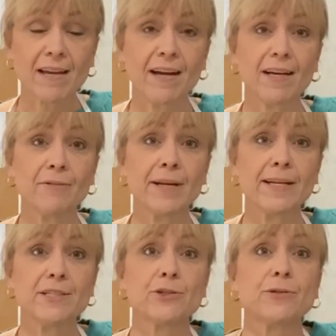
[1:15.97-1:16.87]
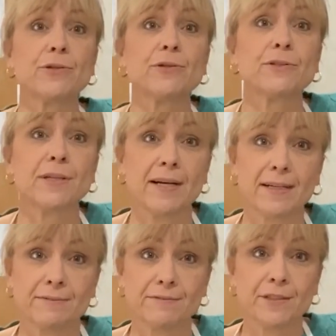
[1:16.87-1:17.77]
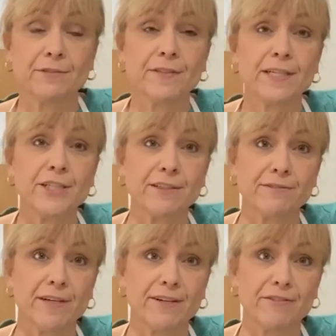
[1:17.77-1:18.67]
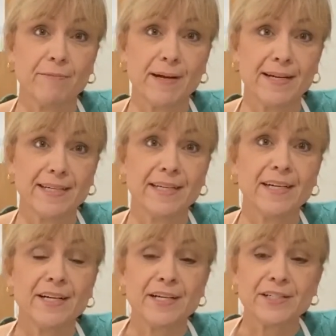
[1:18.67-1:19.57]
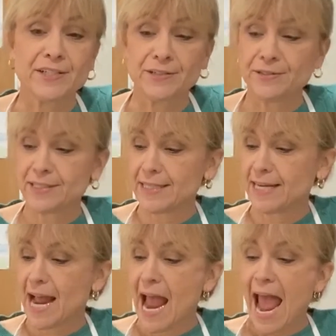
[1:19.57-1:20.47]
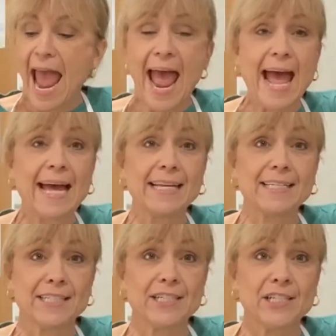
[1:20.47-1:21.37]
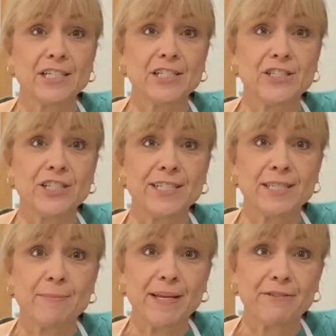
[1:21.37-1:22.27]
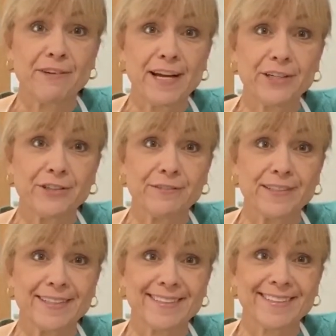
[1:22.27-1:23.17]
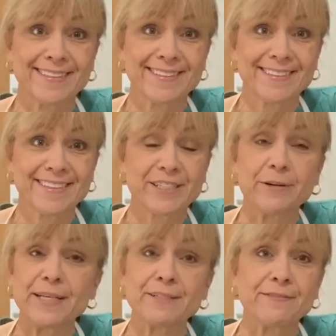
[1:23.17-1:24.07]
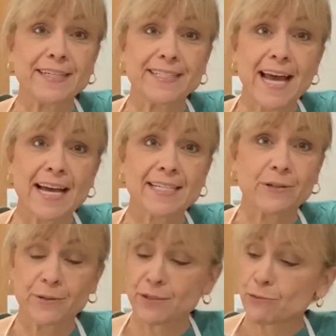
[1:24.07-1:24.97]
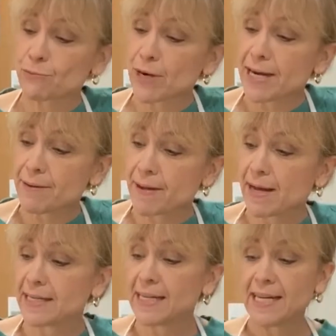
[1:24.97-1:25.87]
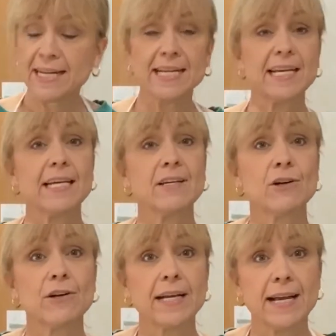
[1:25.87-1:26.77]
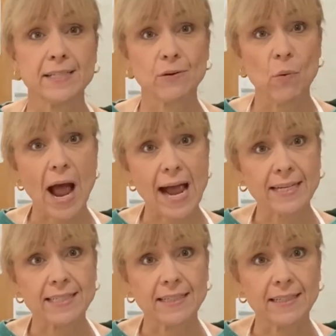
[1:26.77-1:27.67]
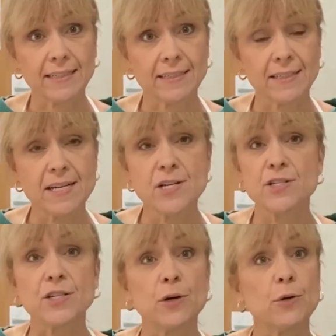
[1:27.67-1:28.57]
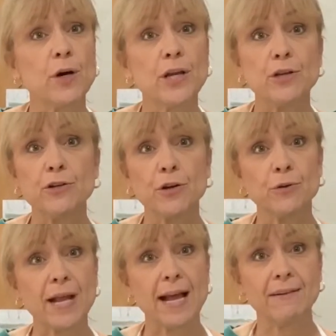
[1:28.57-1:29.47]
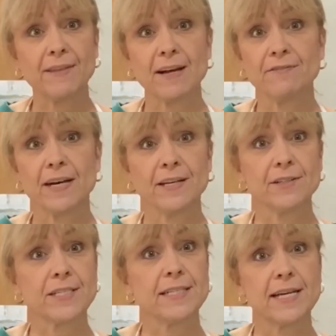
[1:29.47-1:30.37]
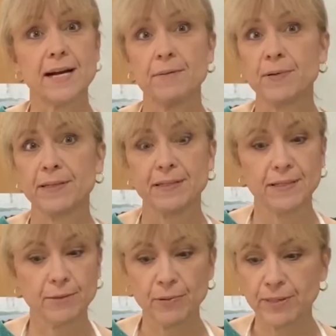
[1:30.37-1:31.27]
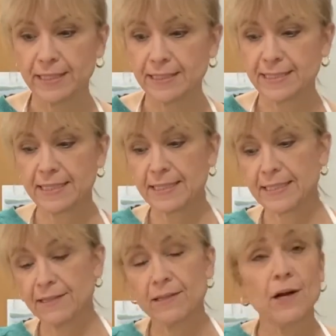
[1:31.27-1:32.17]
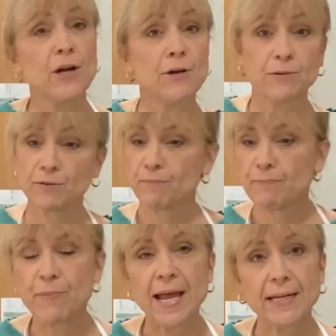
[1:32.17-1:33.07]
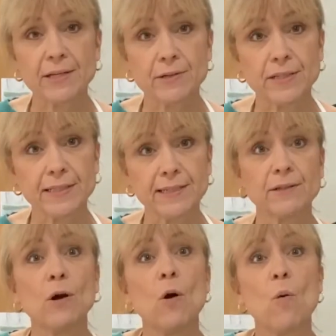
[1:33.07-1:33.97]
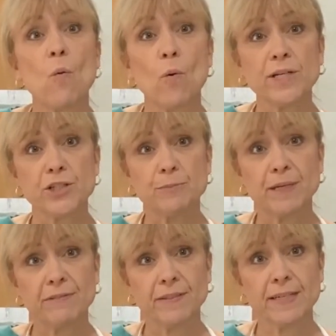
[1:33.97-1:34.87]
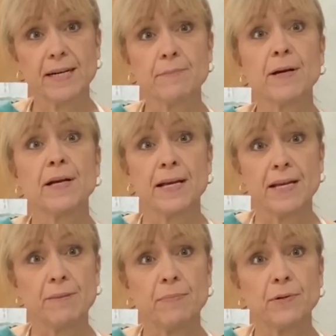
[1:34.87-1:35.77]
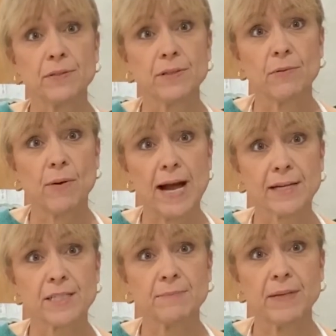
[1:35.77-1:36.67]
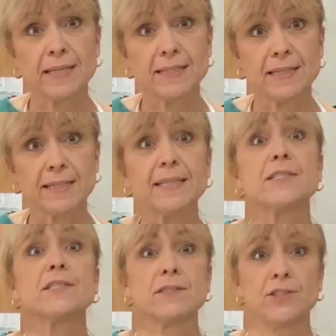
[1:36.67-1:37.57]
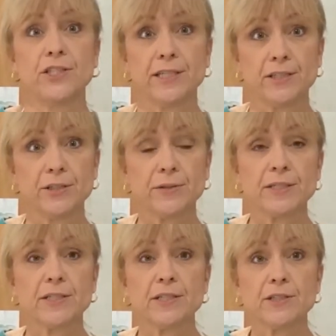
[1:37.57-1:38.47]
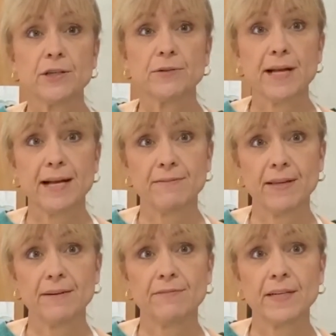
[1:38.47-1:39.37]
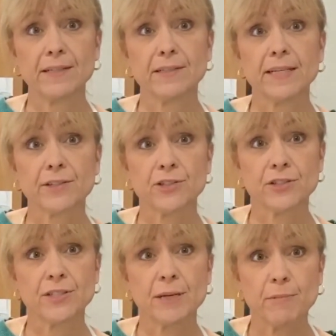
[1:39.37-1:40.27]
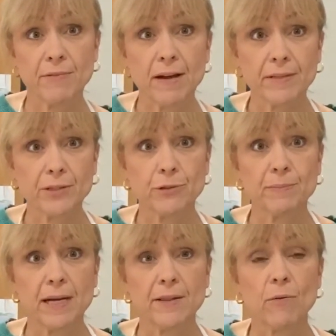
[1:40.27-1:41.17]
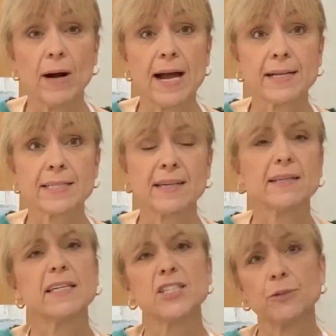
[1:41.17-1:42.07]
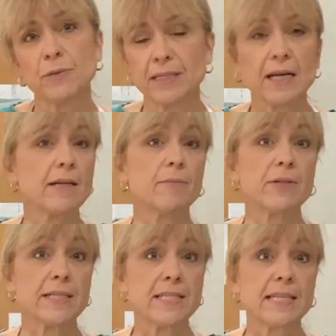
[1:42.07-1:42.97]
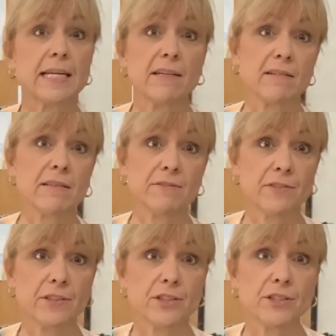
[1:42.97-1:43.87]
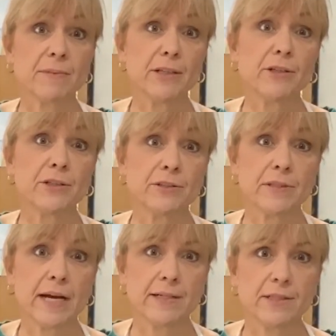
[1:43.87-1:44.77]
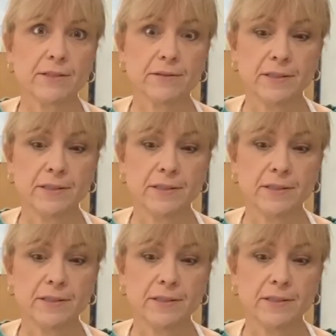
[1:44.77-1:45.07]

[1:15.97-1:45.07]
I ran into an old faux finishing friend of mine, Susie, and she's the manufacturer of this. So it's fantastic. What's great about it, it already has the wax in it. So you don't have that final step. You're putting this in there, paint it on there. Once you buff it up, the wax makes a nice sheen to it. So you don't have that final extra step of having to apply the wax unless you want to kind of put a stain on first. I mean, you could do that too.